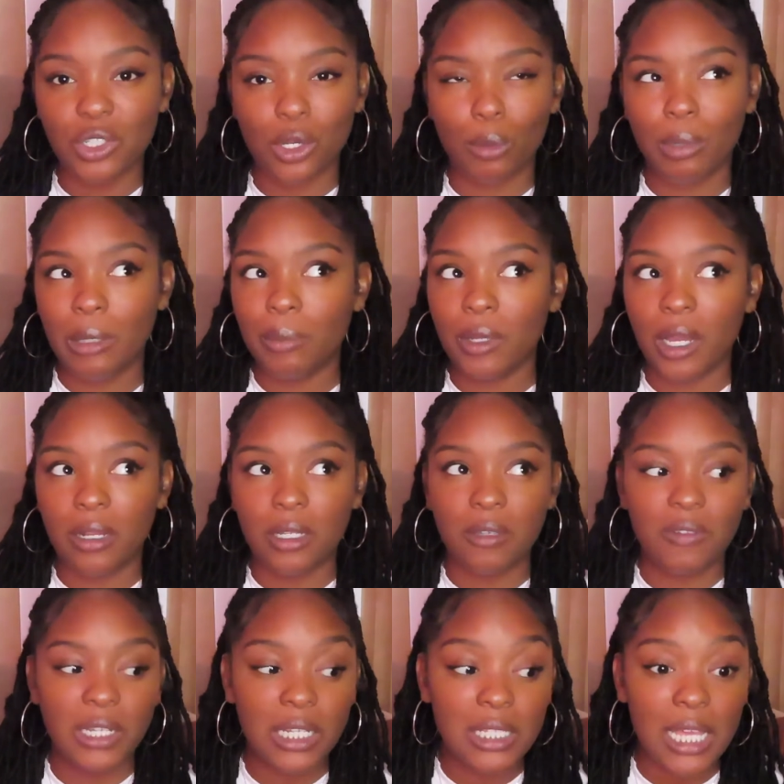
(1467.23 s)
You know, people are
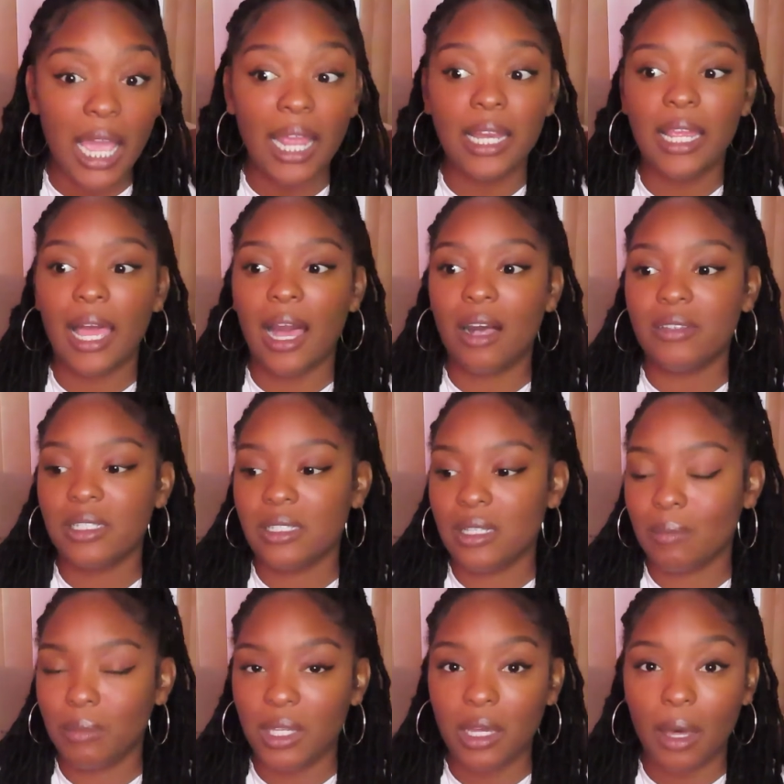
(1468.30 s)
living in tiny houses
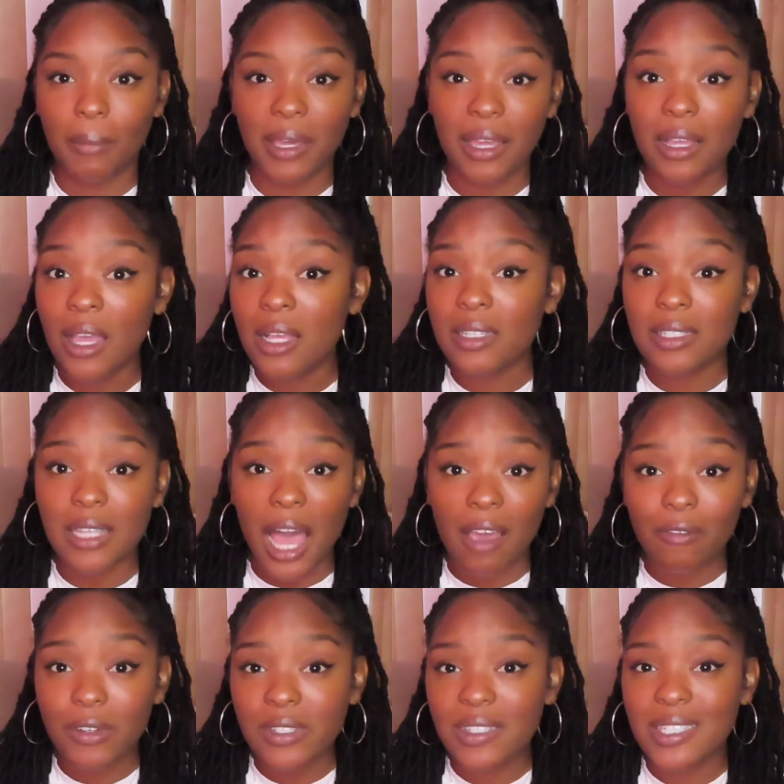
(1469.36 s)
and becoming
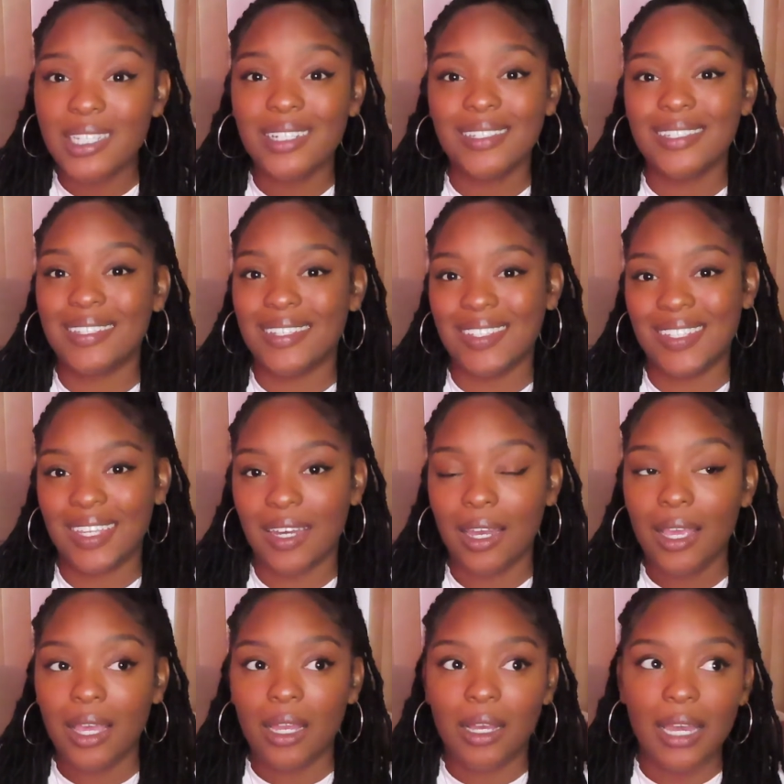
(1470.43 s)
sovereign citizens and
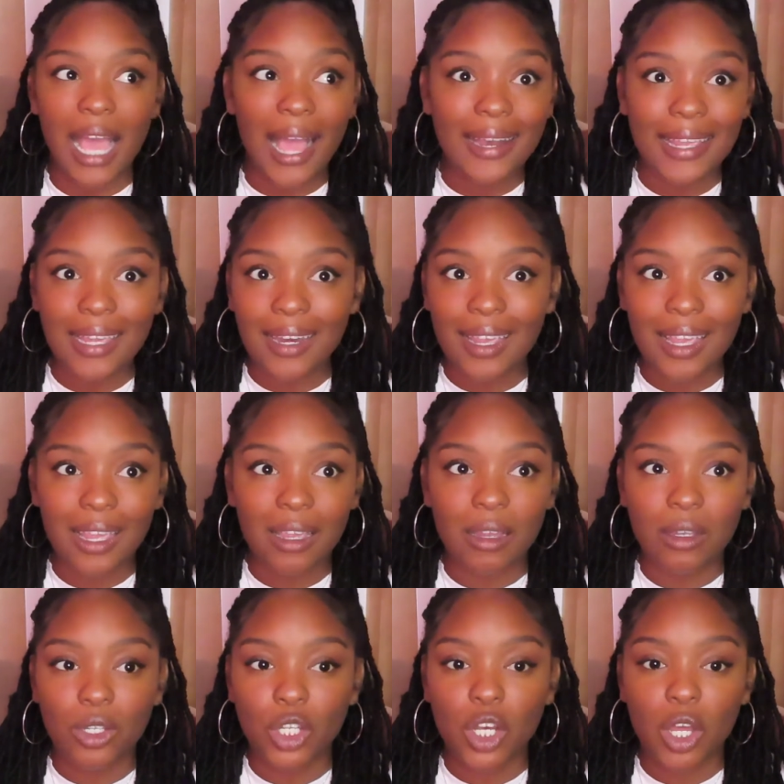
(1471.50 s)
not
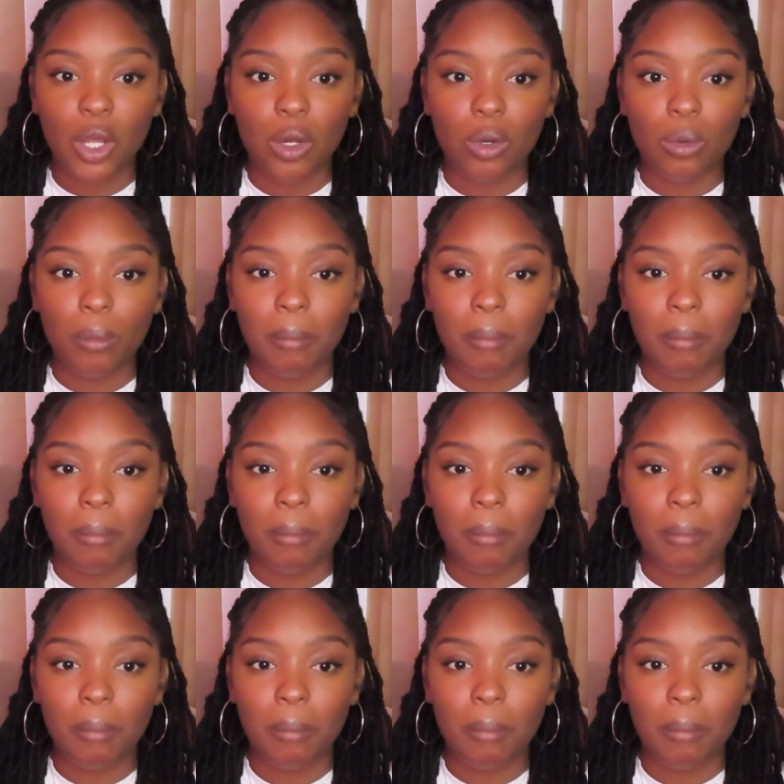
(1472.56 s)
eating, you know,